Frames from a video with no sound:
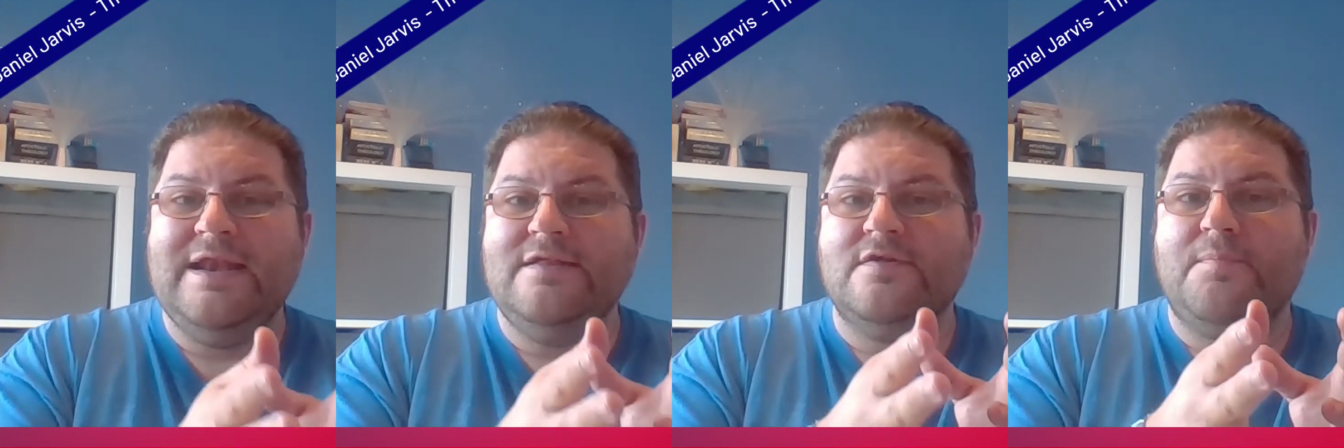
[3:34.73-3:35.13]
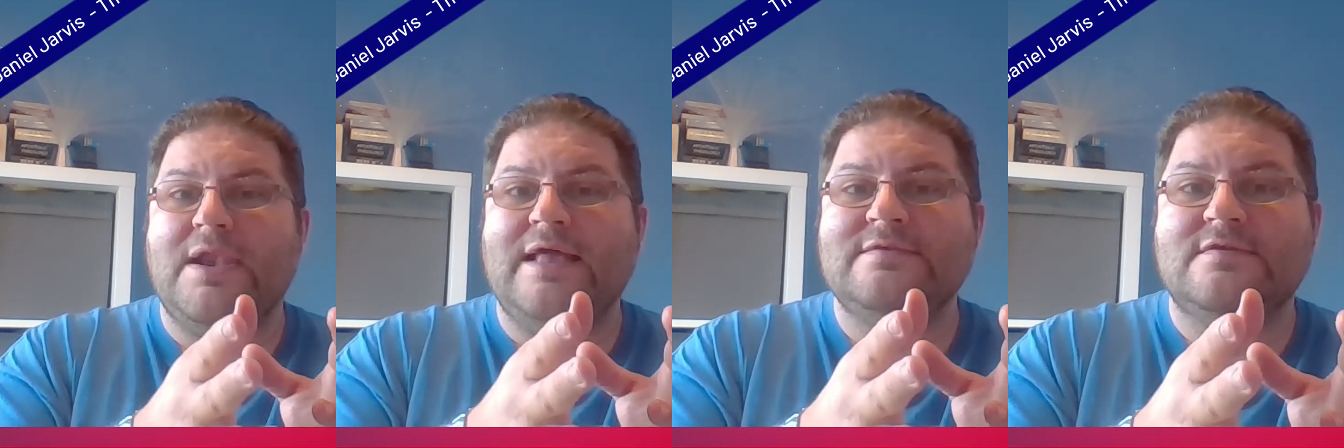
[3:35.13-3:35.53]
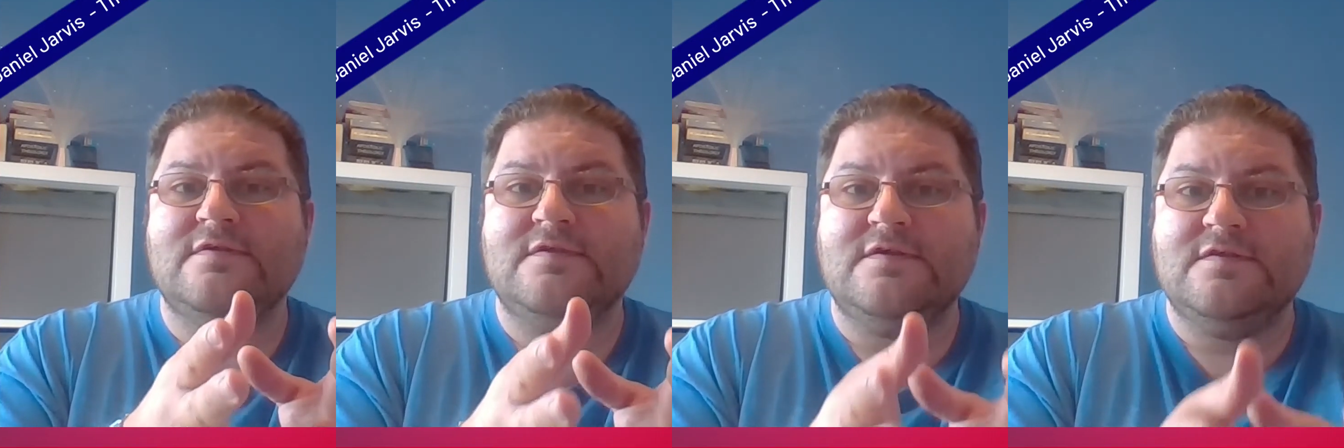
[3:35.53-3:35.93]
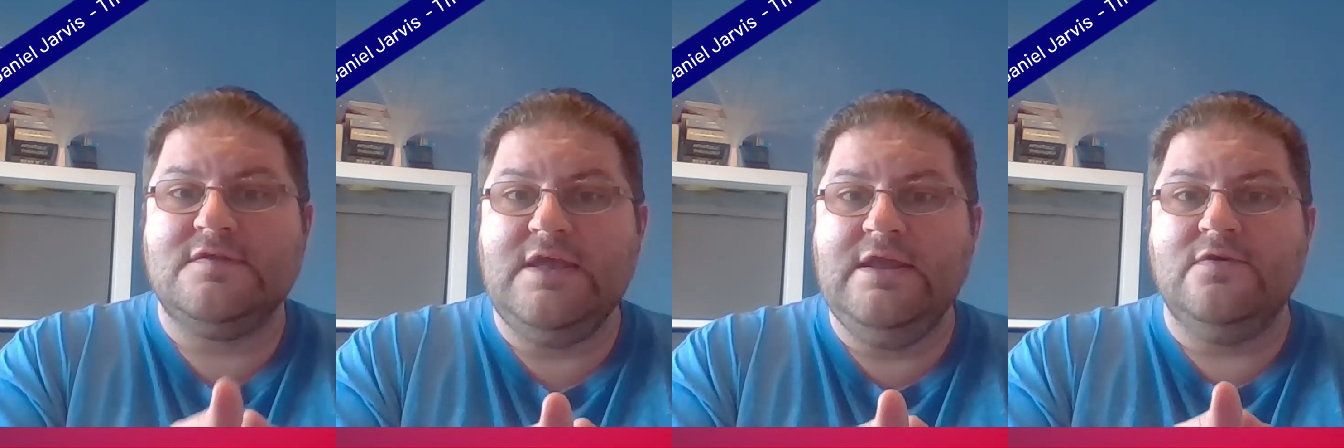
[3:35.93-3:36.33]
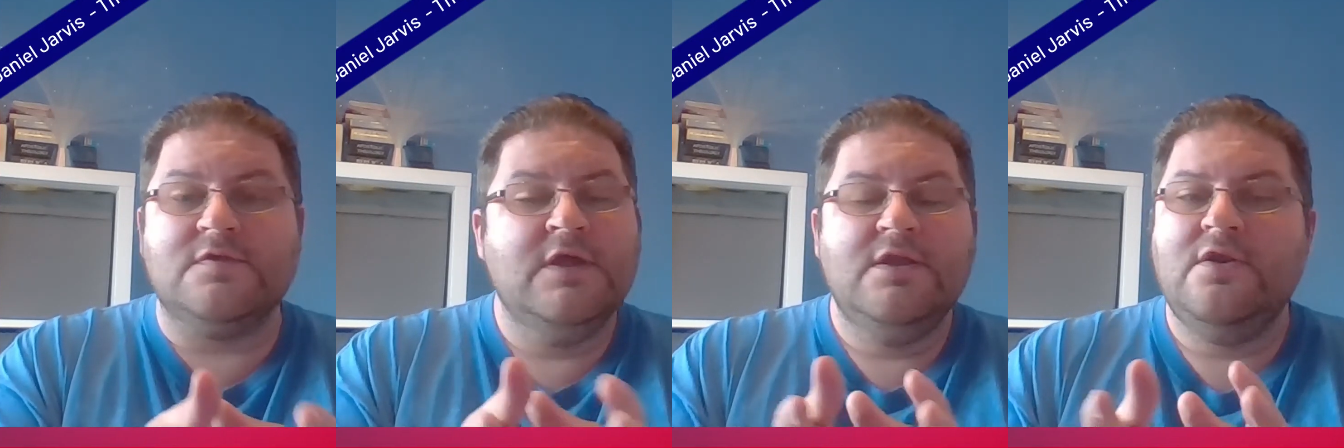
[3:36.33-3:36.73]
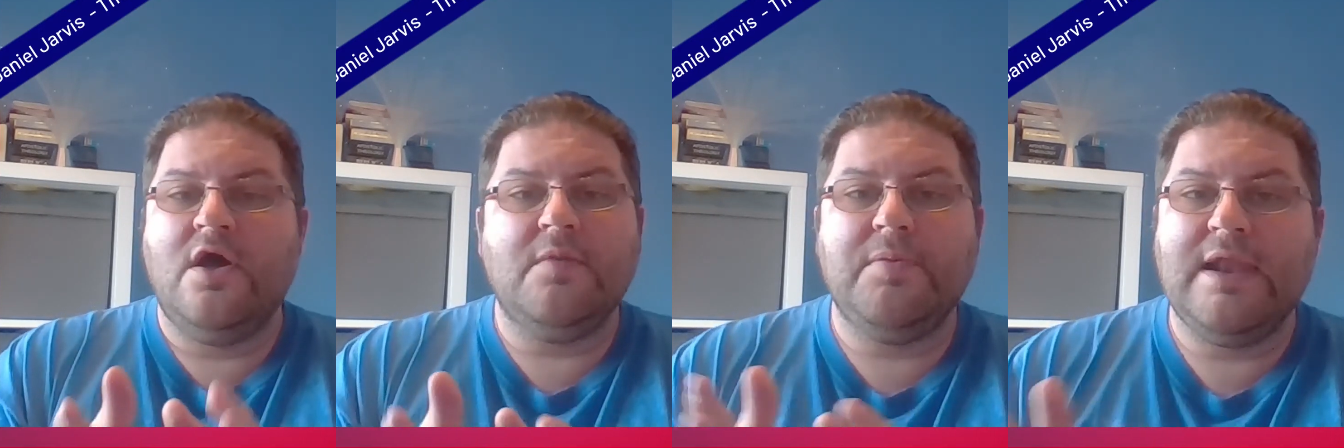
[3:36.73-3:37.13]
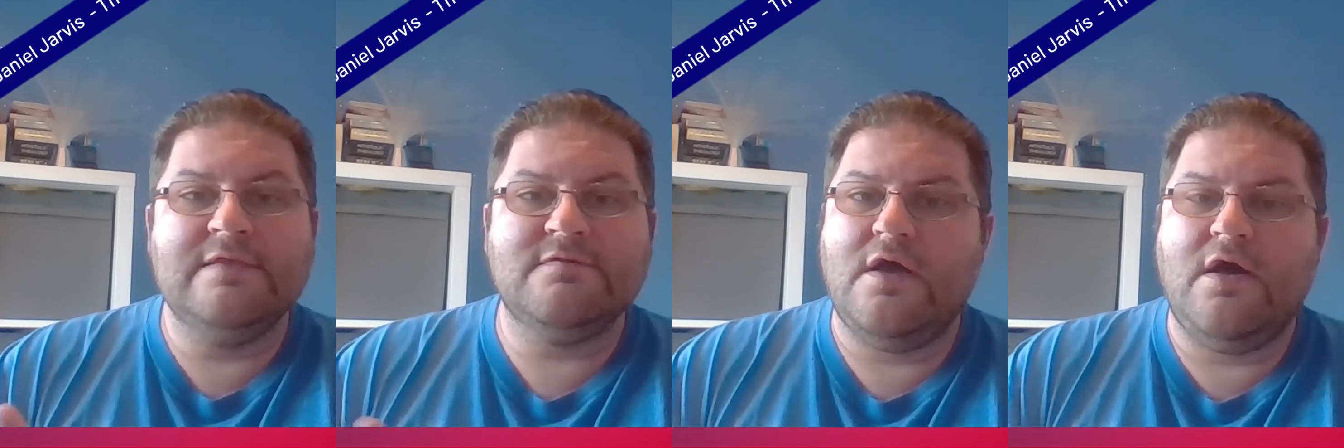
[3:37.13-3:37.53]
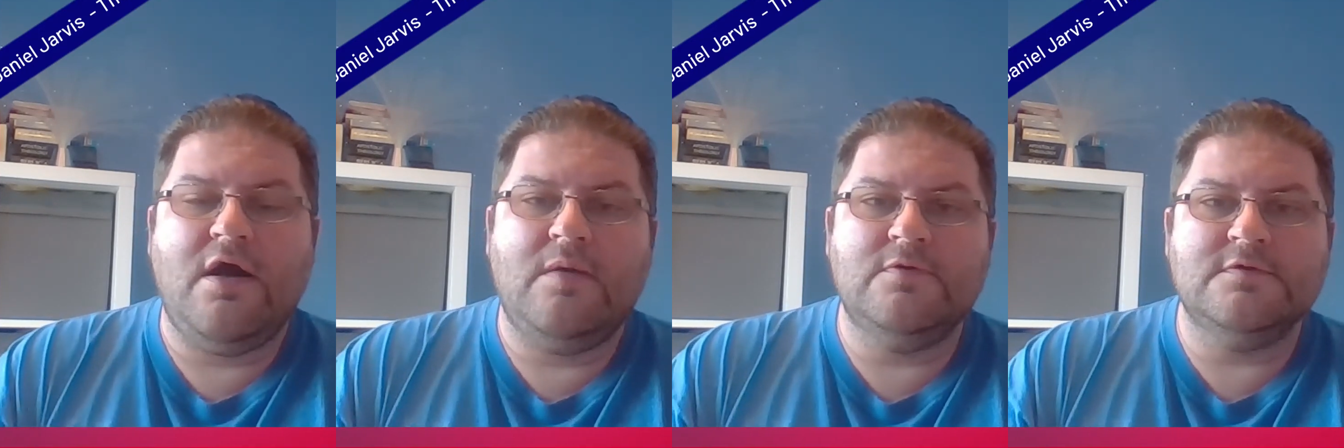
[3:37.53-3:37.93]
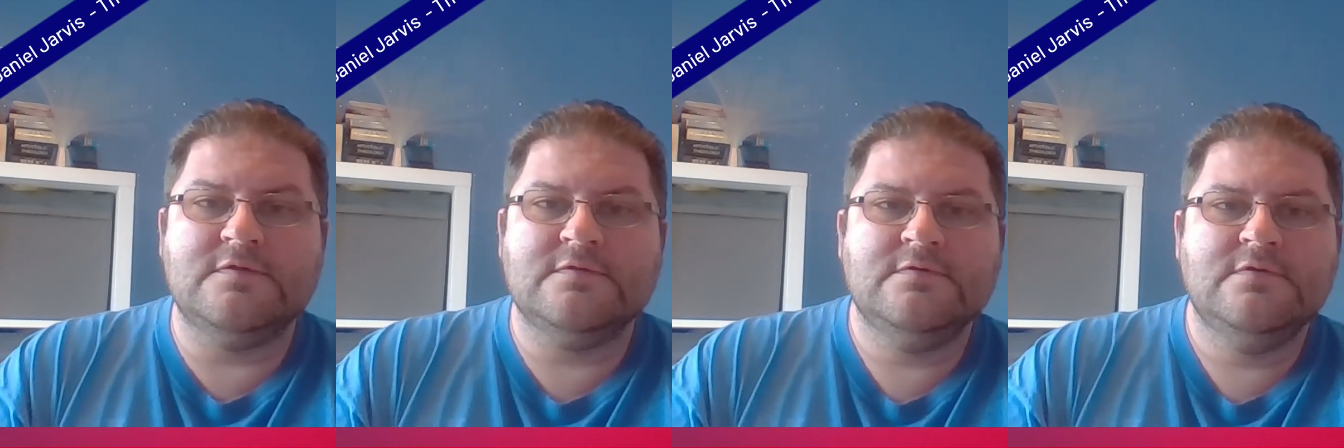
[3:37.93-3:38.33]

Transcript: It is a plan to succeed us, not a plan to harm us.